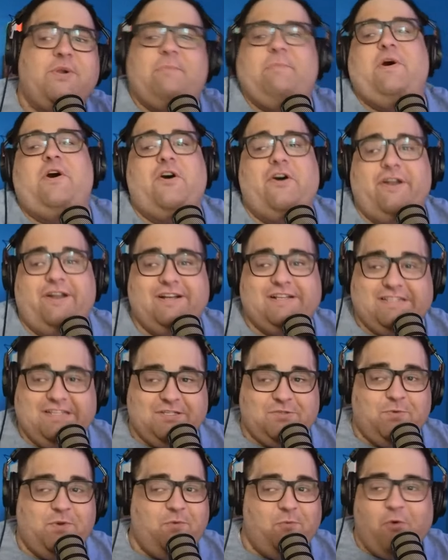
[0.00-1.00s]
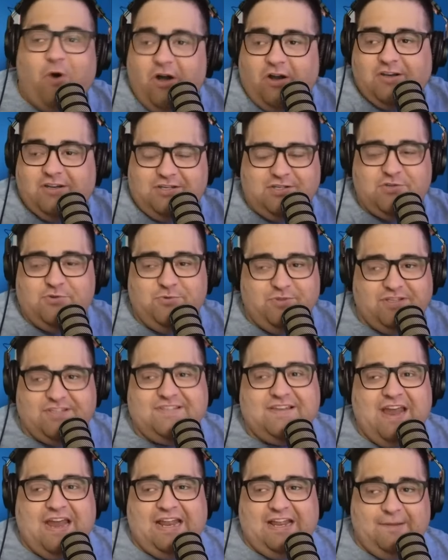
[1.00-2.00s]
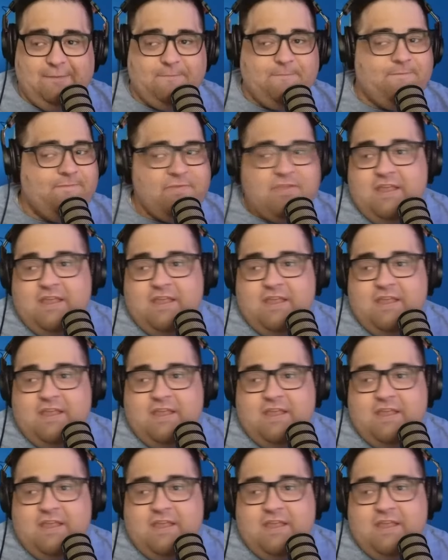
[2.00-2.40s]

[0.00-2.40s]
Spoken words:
upon us as we walked to the stadium,